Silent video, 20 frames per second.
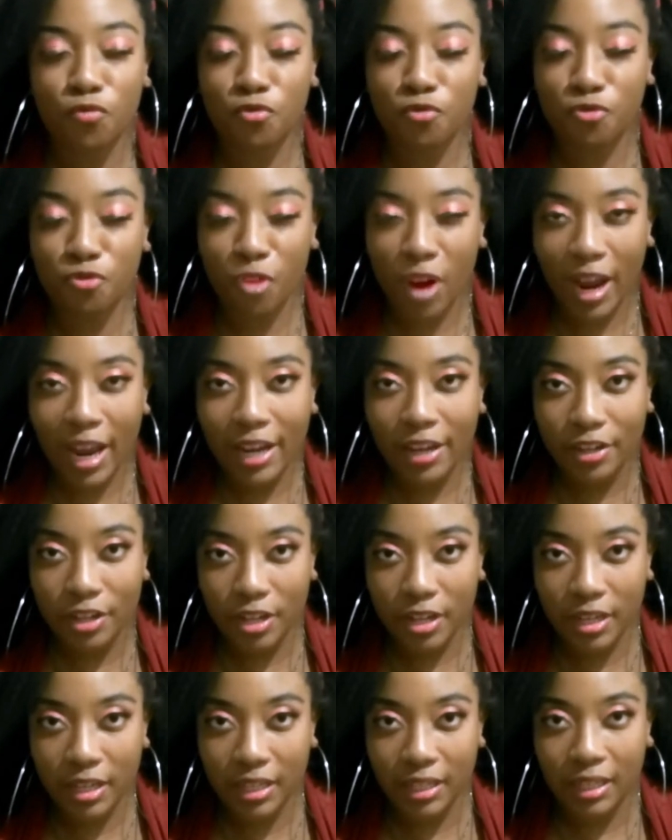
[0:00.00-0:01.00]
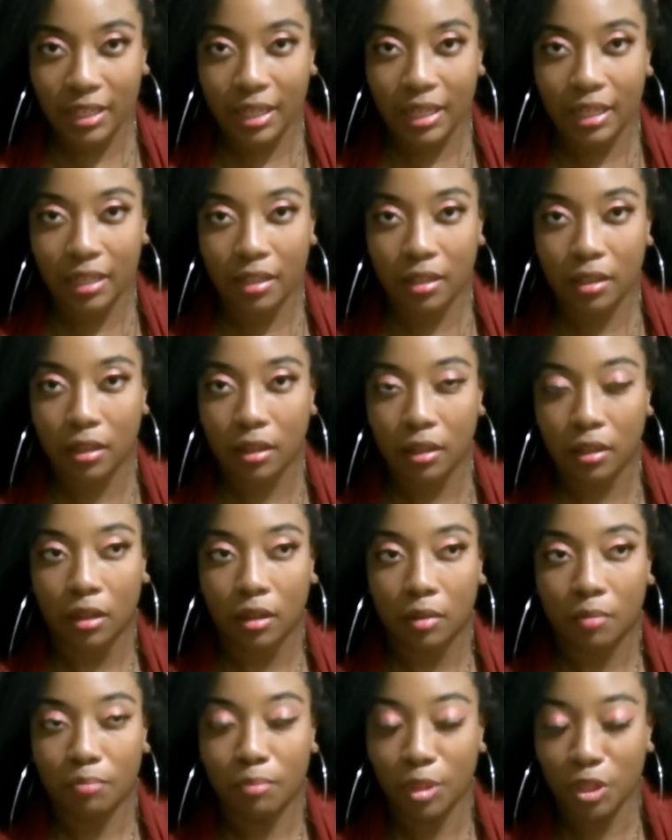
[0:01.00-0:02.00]
rationally and
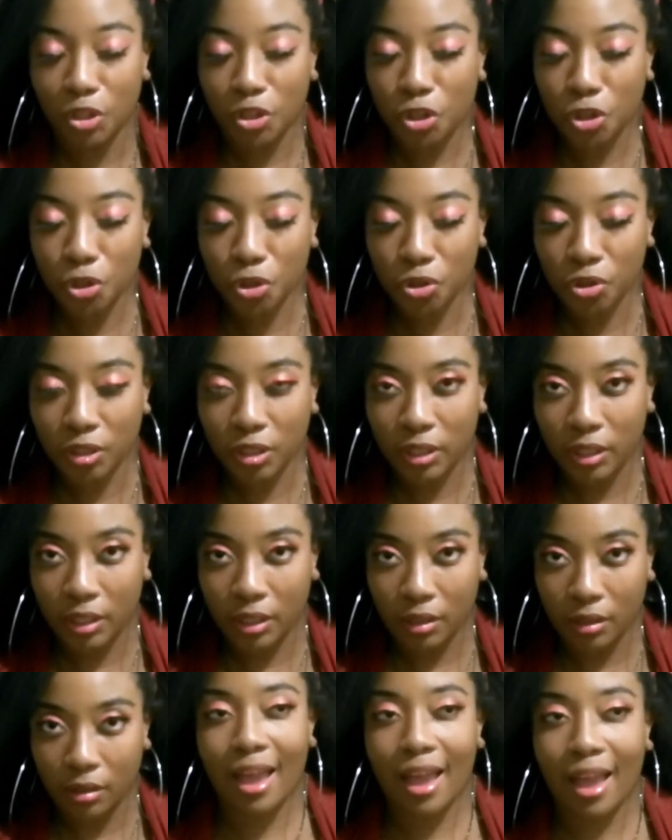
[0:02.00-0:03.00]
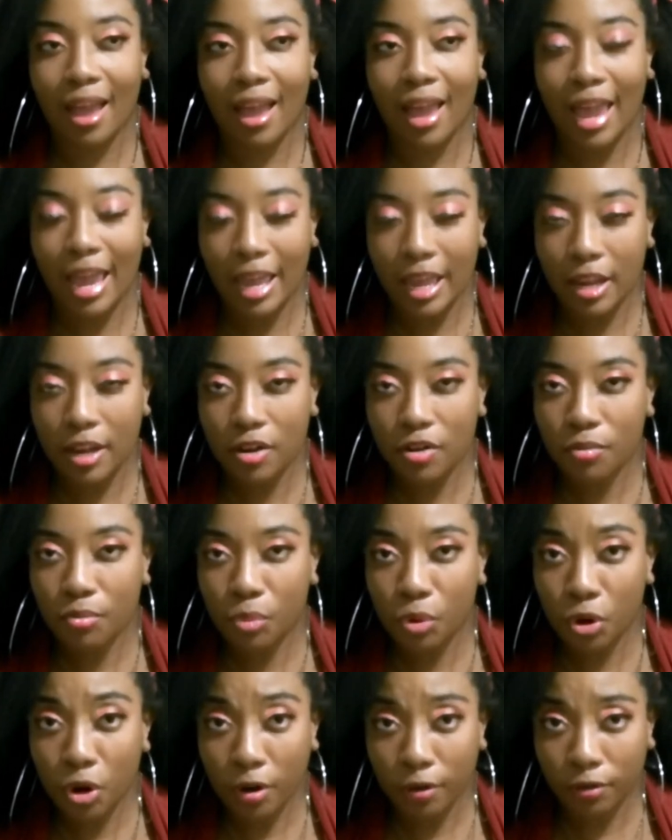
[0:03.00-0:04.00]
maturely. And
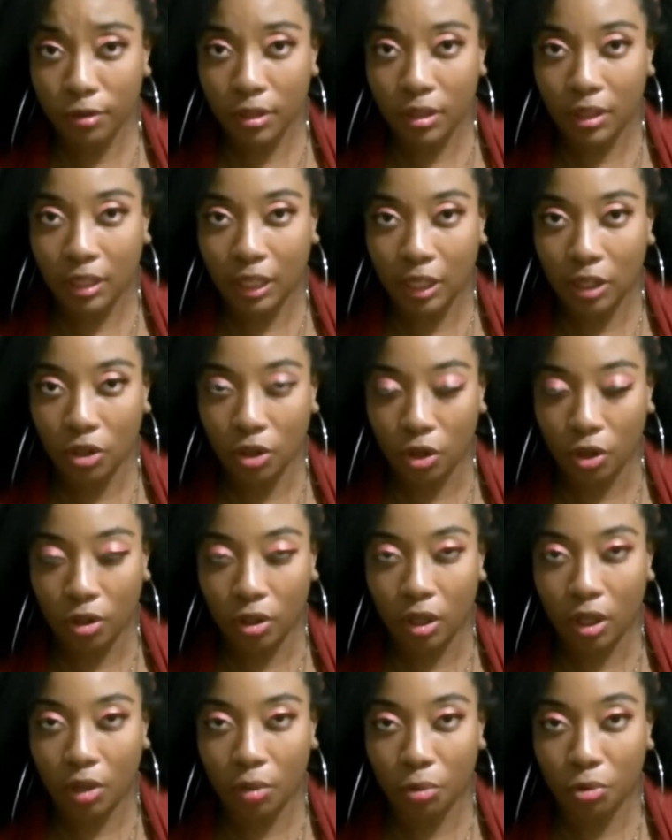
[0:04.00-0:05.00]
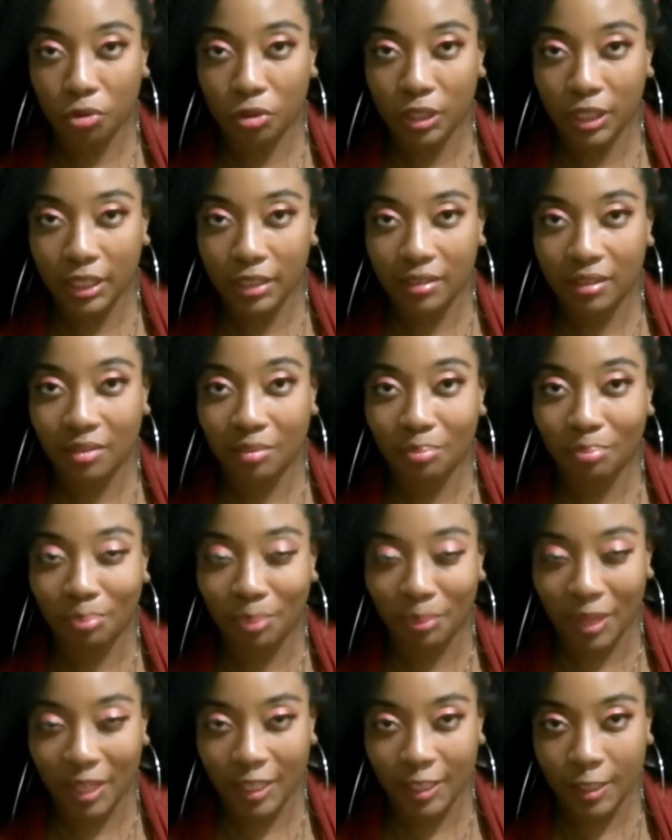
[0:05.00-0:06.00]
more often than not, it will lead to
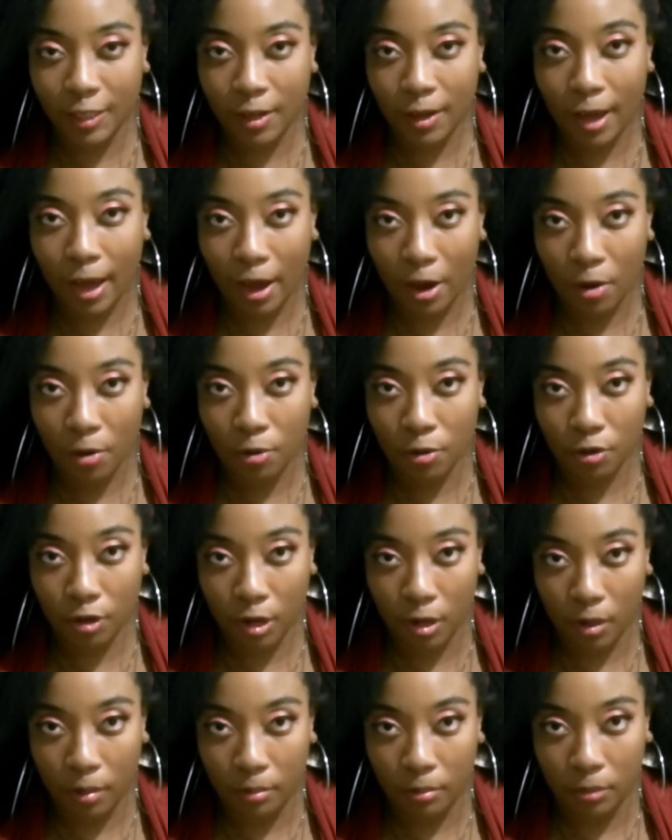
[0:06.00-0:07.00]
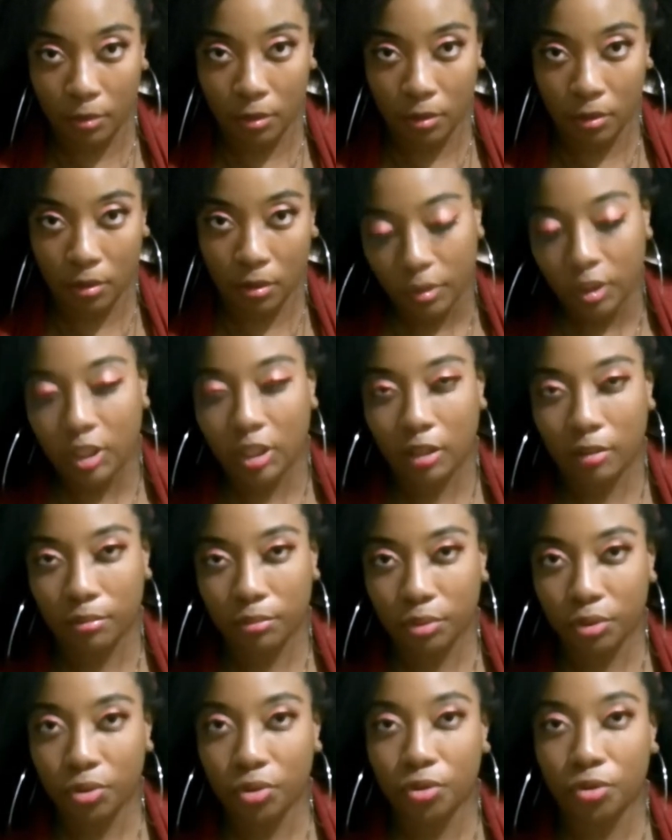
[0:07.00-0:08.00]
better outcomes.
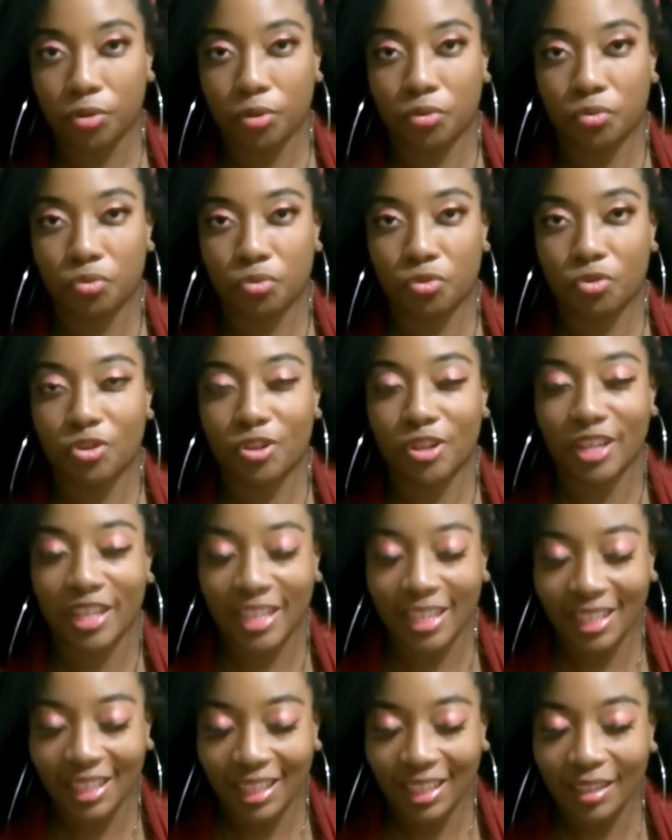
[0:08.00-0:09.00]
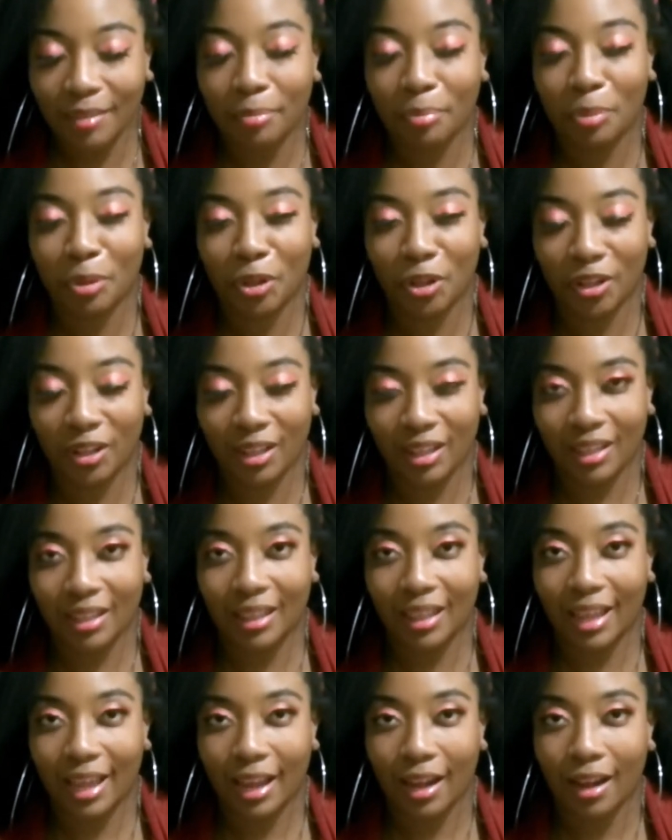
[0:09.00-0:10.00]
Dumbledore is really pulling
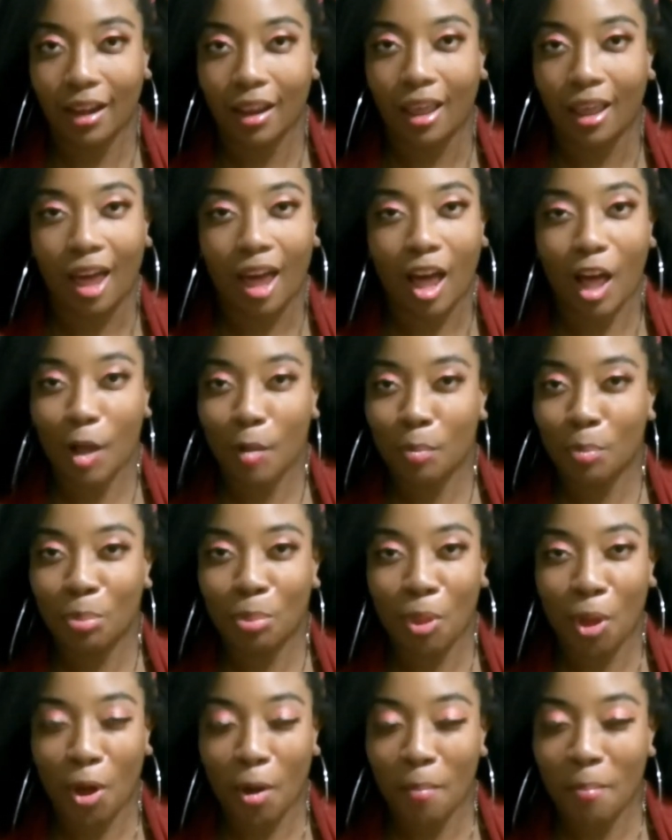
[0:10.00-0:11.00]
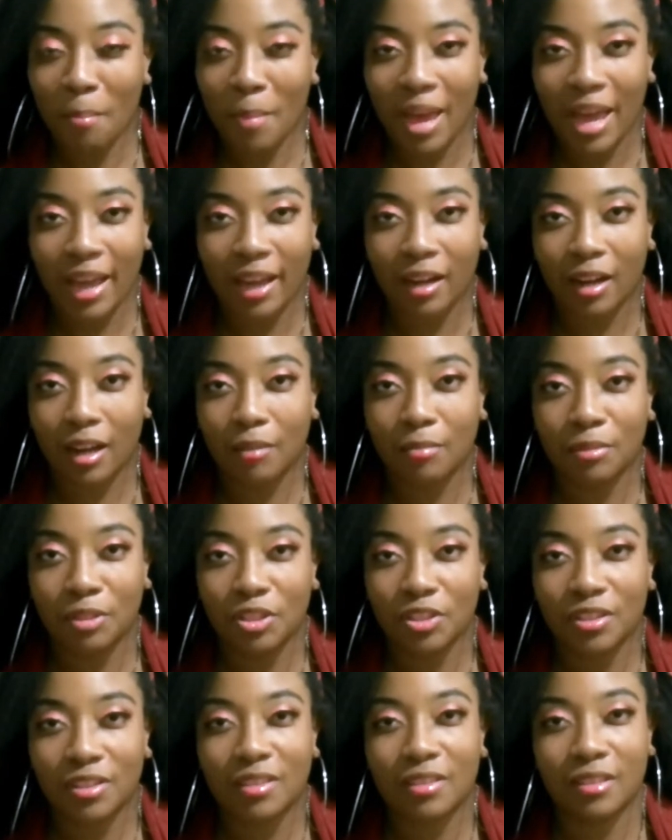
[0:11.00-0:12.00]
that "I'm not mad, I'm
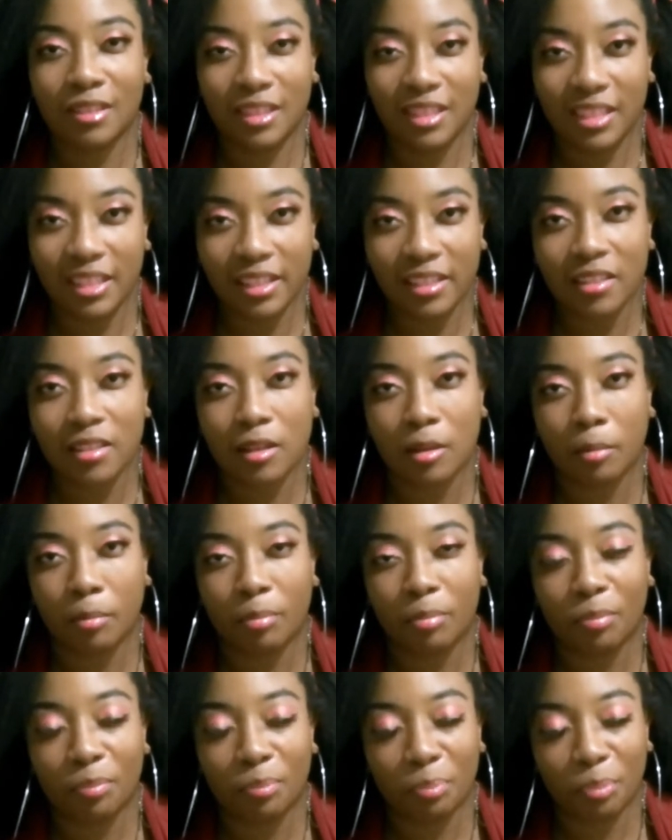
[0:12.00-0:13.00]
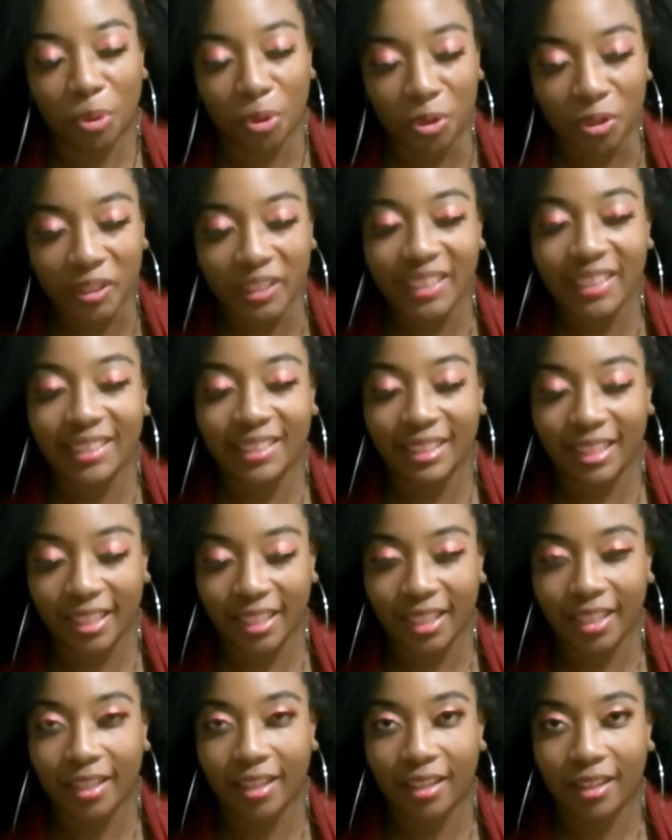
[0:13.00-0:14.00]
just disappointed"